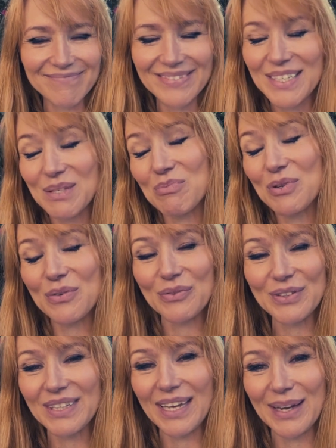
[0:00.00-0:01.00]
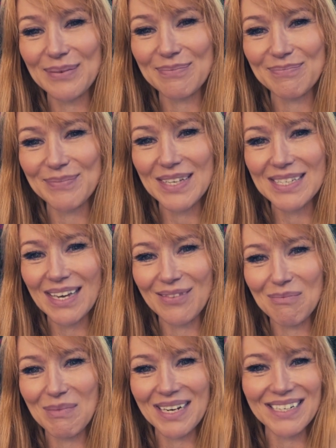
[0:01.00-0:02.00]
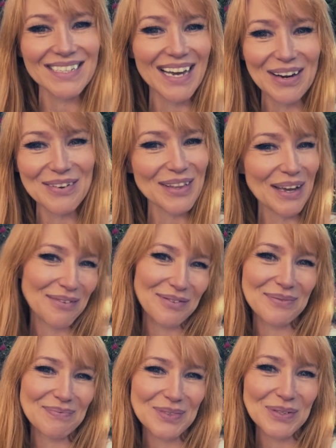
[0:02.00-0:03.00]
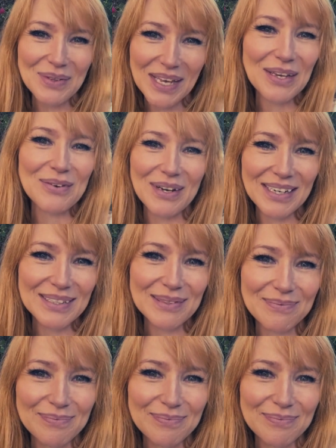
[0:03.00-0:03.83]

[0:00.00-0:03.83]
That's a beautiful thing. It's given me an entire life. So thank you guys.